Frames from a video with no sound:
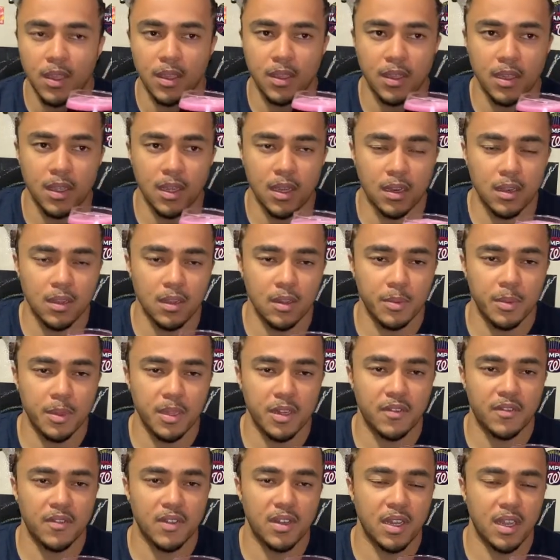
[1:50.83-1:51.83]
You can get a little
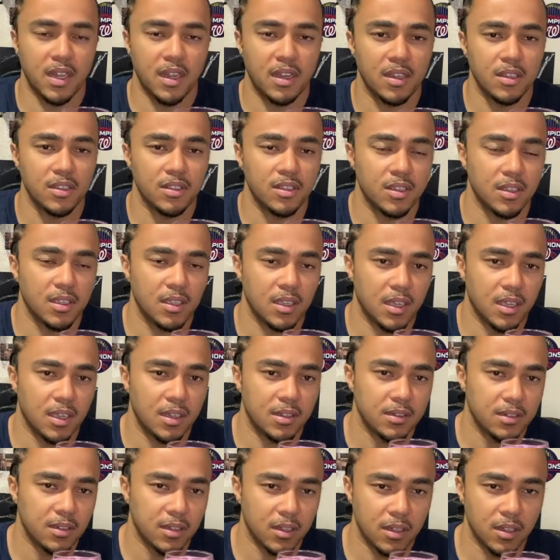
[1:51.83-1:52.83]
bit of vanilla, you can
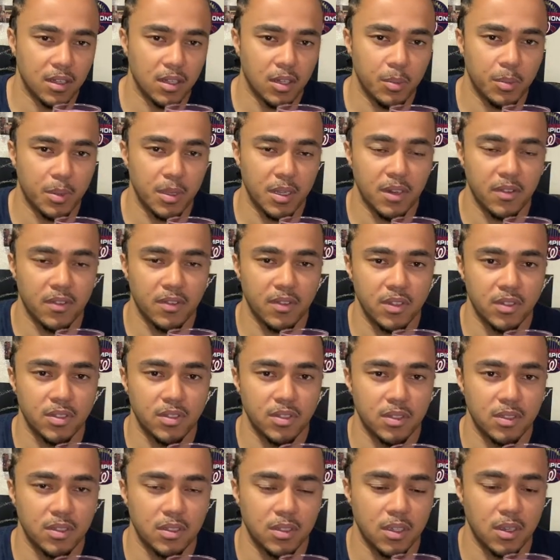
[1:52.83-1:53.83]
get a little bit of the
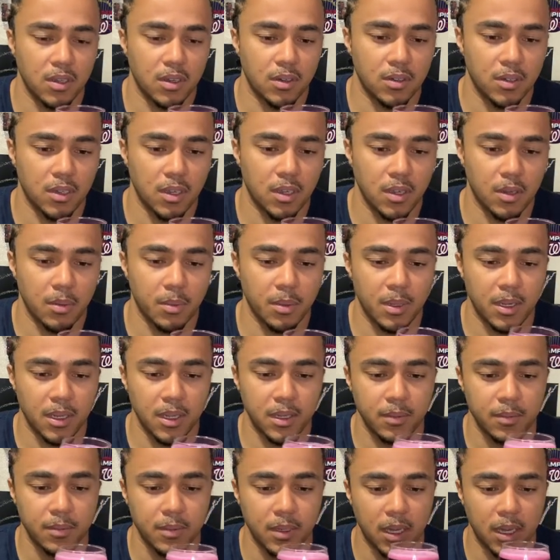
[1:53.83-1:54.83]
cocoa,
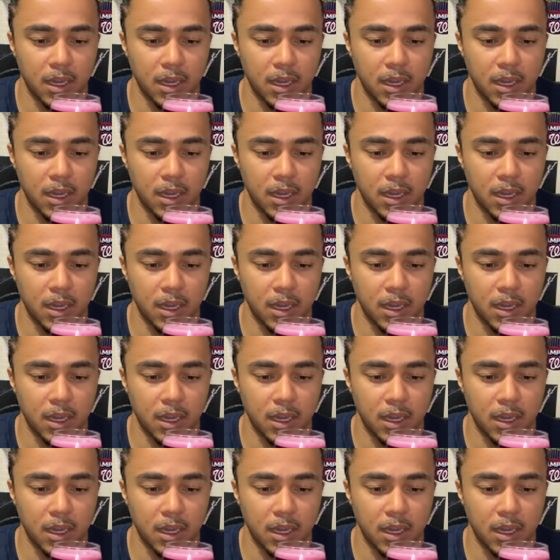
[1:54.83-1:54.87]
but